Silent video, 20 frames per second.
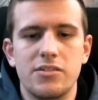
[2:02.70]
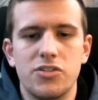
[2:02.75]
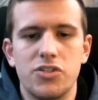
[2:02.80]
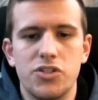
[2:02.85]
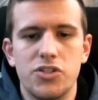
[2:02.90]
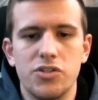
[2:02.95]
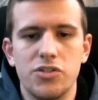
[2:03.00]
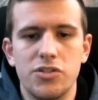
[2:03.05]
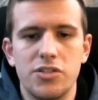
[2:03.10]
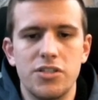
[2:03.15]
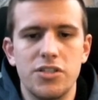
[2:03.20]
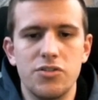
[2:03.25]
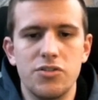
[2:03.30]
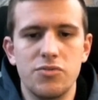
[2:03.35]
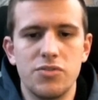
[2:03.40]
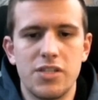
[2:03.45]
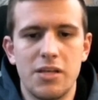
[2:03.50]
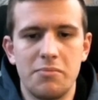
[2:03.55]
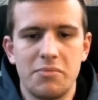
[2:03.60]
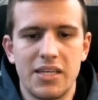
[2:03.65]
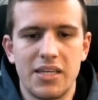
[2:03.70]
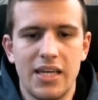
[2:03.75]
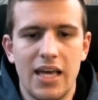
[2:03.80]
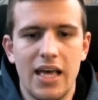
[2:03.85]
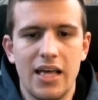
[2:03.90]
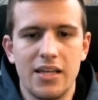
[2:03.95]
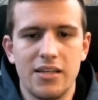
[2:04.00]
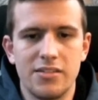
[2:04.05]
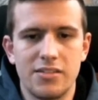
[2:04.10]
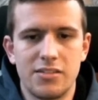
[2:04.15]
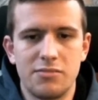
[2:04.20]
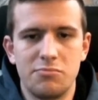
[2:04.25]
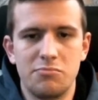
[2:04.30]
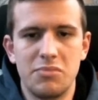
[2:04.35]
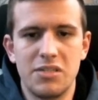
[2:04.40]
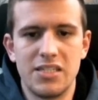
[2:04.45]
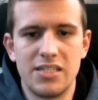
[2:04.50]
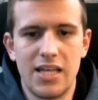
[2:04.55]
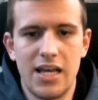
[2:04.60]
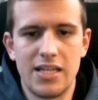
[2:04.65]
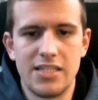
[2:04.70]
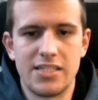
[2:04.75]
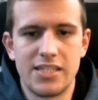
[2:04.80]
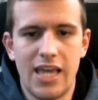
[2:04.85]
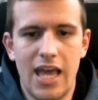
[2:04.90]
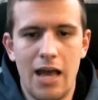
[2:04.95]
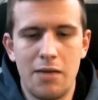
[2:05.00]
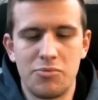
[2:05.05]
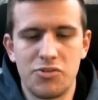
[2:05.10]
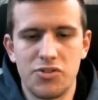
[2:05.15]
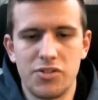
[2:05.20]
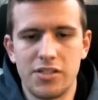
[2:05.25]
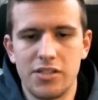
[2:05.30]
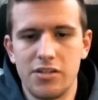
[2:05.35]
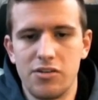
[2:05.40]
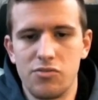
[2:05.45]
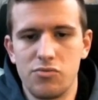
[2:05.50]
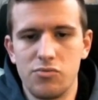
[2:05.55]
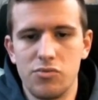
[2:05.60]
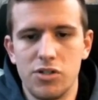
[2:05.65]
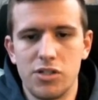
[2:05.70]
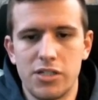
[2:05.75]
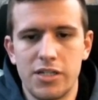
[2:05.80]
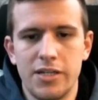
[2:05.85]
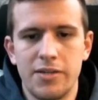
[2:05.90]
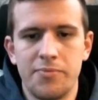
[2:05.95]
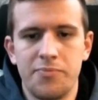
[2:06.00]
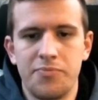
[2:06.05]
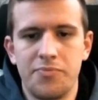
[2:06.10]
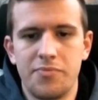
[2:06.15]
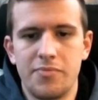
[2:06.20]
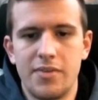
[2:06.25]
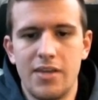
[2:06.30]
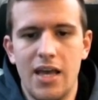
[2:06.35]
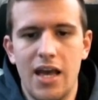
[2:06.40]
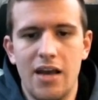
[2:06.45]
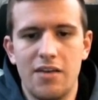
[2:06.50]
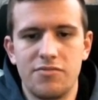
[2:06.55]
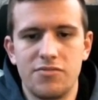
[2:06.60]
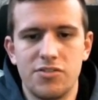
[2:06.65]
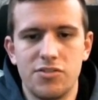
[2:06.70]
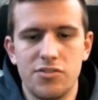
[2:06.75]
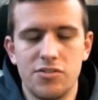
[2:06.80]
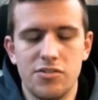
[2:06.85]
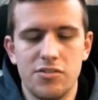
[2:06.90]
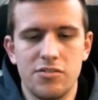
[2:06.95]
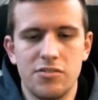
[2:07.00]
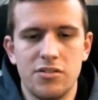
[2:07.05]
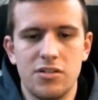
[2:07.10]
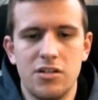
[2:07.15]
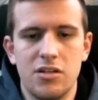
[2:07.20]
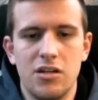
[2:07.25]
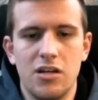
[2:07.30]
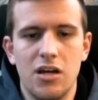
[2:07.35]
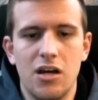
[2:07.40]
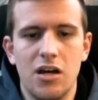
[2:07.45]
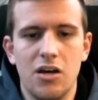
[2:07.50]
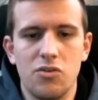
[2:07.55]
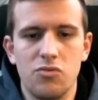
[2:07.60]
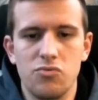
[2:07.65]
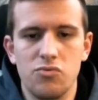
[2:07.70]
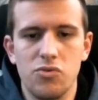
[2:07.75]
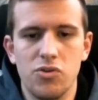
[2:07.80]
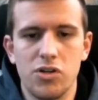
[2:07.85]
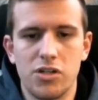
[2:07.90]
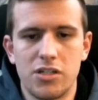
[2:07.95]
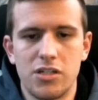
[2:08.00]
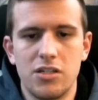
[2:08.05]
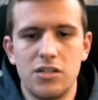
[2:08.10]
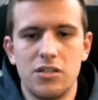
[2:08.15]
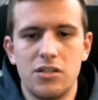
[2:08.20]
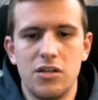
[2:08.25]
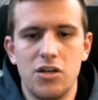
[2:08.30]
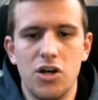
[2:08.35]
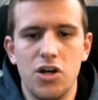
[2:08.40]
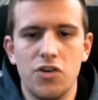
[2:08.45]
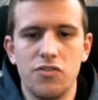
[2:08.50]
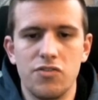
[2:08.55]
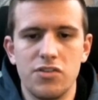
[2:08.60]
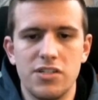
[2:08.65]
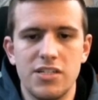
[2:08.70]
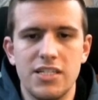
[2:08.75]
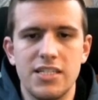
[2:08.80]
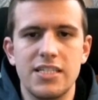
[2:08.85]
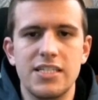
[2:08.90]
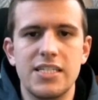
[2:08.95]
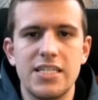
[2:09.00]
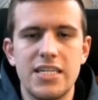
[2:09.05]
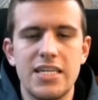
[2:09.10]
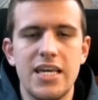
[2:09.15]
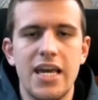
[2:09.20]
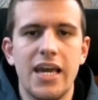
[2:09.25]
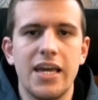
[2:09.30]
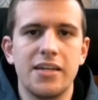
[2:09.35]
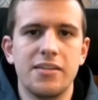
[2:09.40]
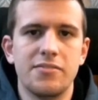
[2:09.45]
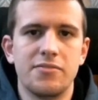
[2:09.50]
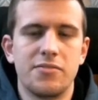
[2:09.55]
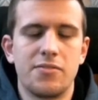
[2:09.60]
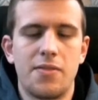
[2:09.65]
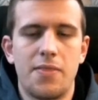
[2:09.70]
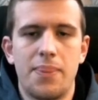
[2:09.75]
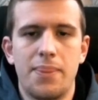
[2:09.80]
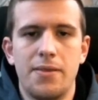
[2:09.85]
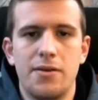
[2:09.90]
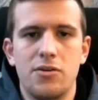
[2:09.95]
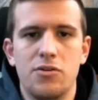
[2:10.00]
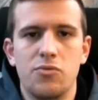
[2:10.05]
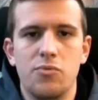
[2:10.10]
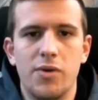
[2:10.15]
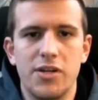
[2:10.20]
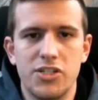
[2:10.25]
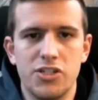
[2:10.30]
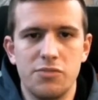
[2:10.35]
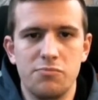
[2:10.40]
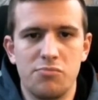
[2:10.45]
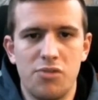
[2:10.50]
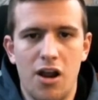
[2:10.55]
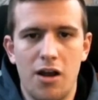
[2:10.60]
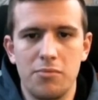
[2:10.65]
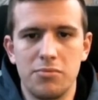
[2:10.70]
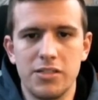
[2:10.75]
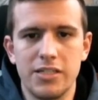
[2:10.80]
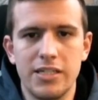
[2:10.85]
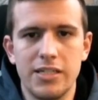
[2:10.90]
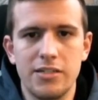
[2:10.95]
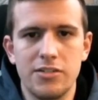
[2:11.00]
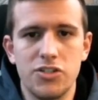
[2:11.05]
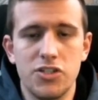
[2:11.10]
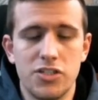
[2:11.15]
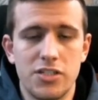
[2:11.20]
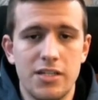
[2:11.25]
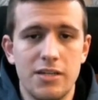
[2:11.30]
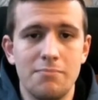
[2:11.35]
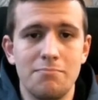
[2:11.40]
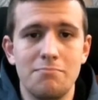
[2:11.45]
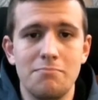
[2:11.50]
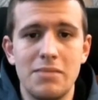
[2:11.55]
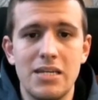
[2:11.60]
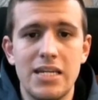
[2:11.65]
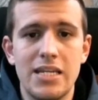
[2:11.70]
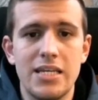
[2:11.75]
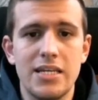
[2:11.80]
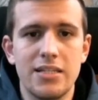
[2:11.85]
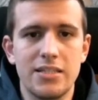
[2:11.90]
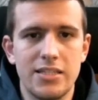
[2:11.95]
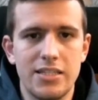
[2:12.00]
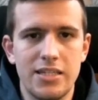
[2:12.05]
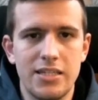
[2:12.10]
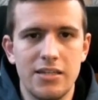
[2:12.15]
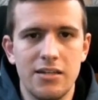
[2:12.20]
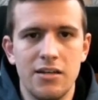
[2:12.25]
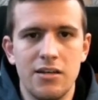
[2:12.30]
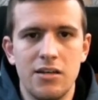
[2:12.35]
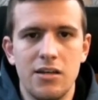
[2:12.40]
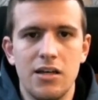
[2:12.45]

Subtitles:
should do something else besides capturing their rook after rook over to d8. White should probably just immediately